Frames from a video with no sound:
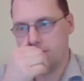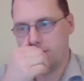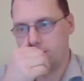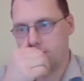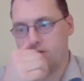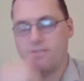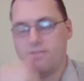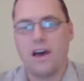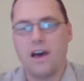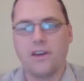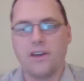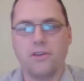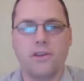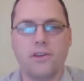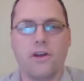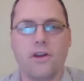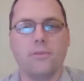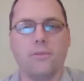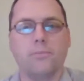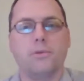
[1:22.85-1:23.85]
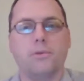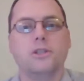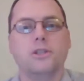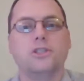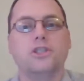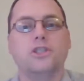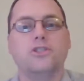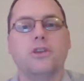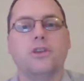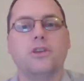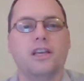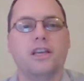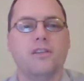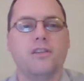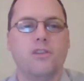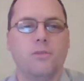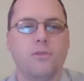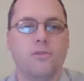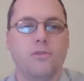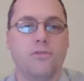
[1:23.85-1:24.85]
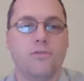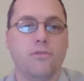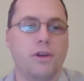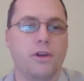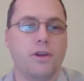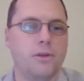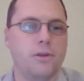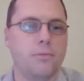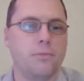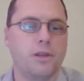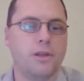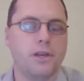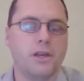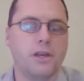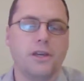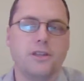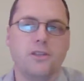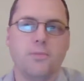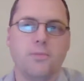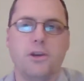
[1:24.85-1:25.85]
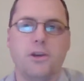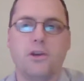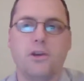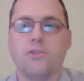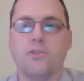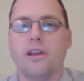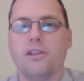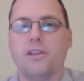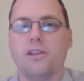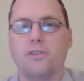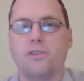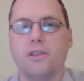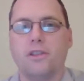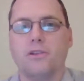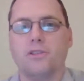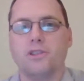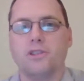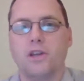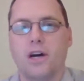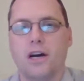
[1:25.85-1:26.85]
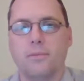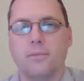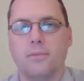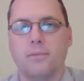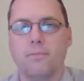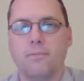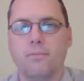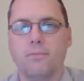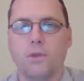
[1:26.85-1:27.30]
She valued their input. She tried to give them the freedom to be creative in their job,